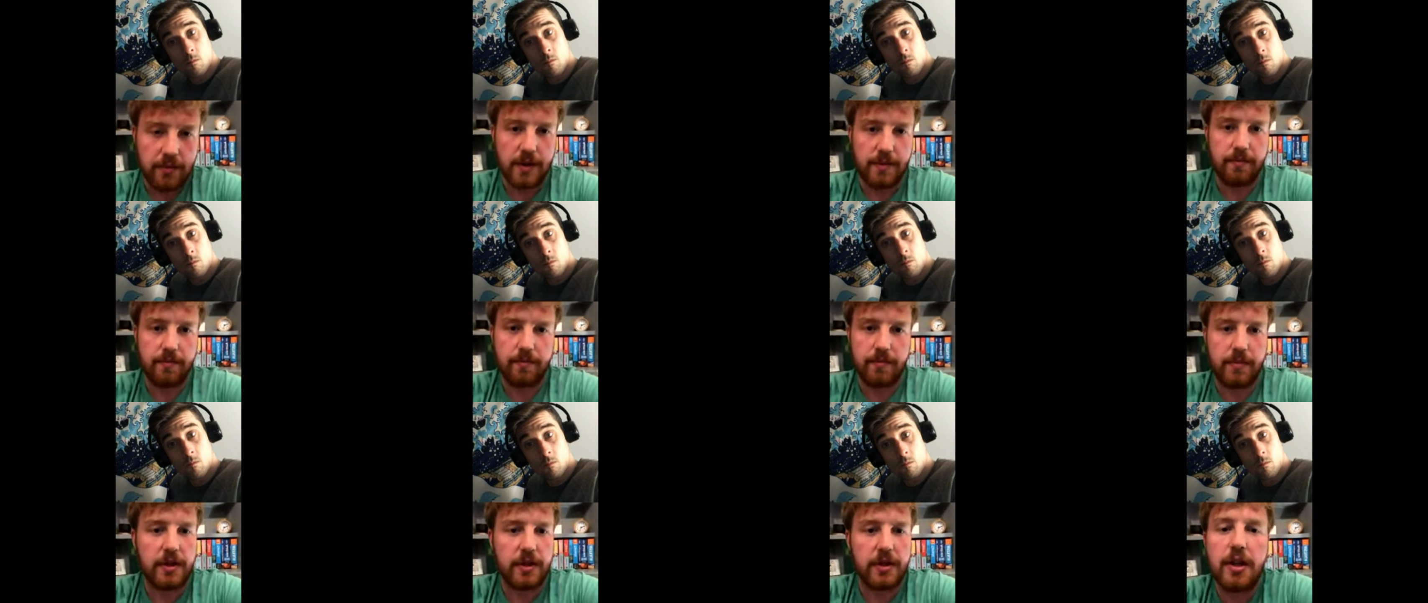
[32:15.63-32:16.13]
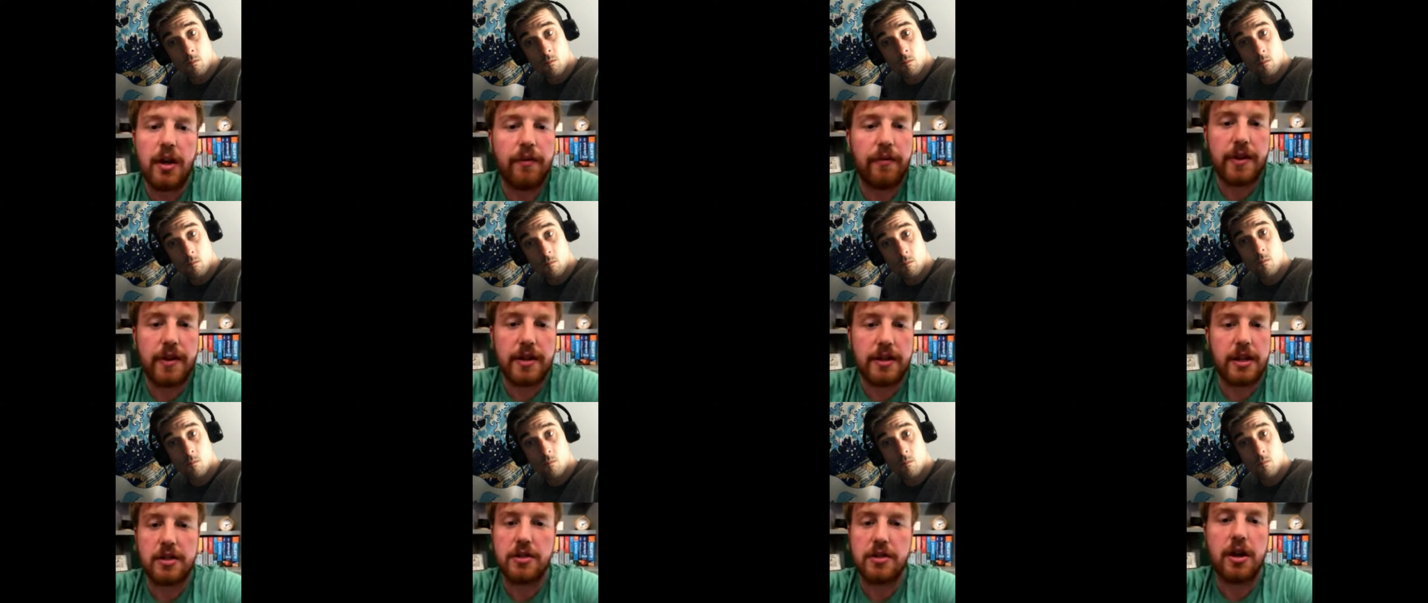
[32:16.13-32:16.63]
Speaker 1: You
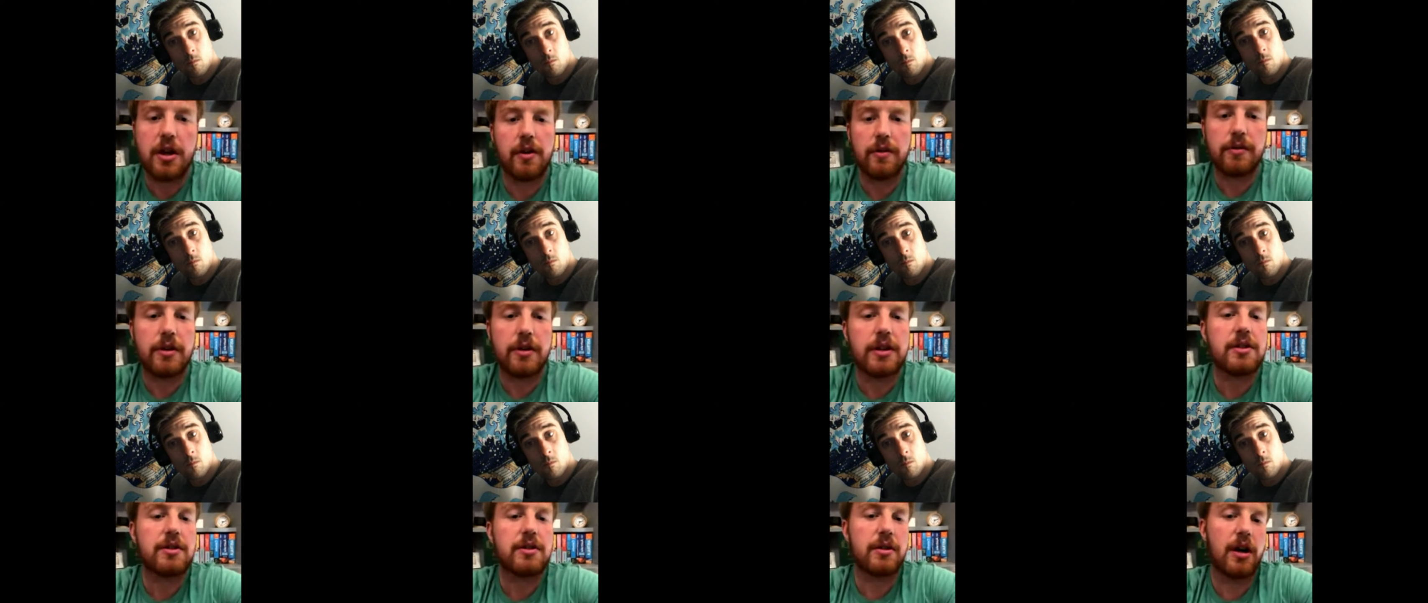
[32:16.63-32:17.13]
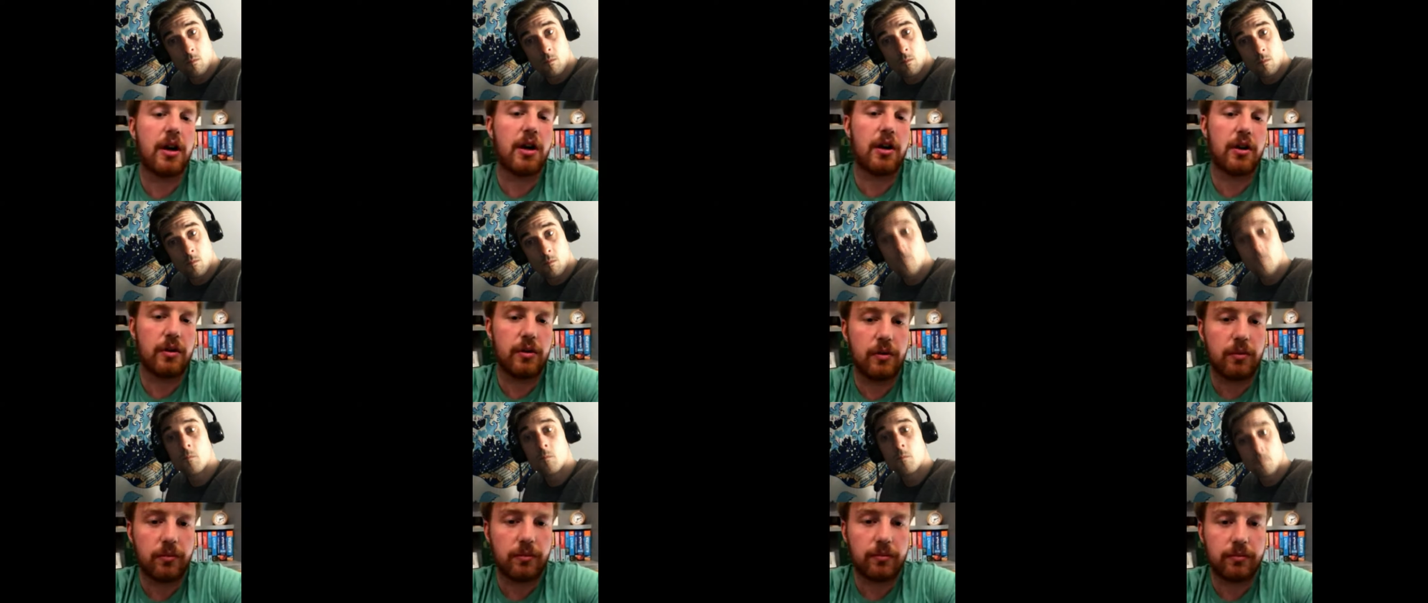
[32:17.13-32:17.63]
nothing. Mm-hmm. There's no. There's
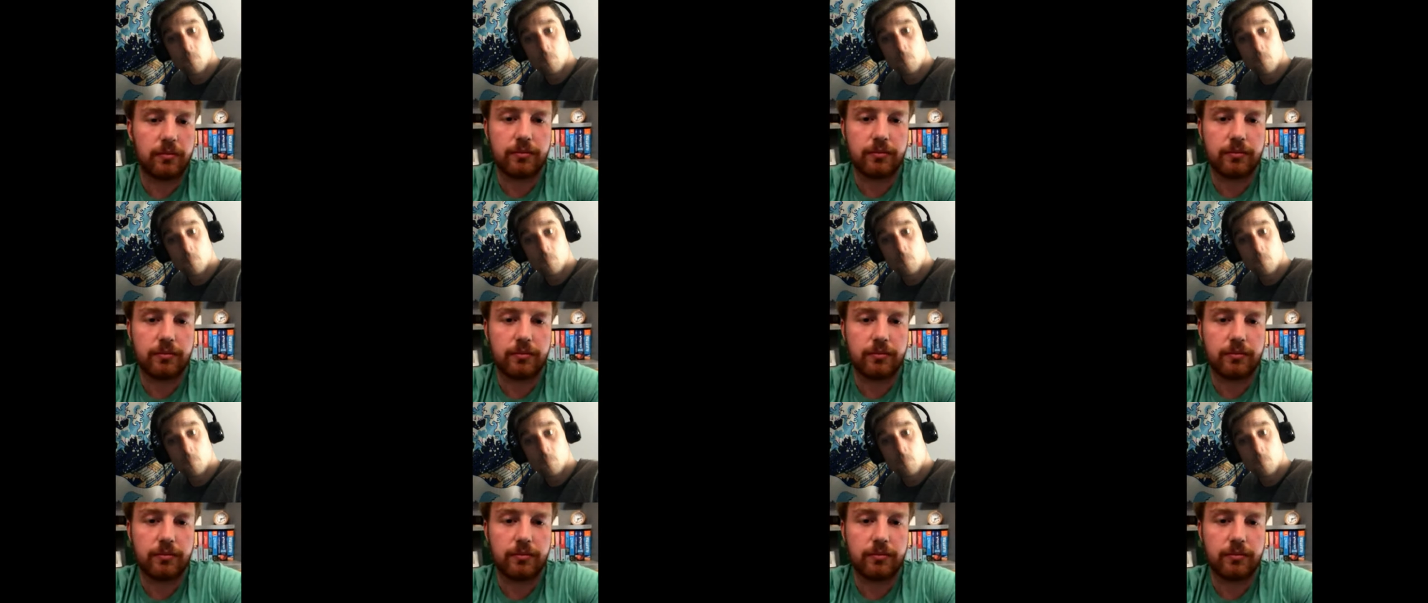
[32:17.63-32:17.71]
no.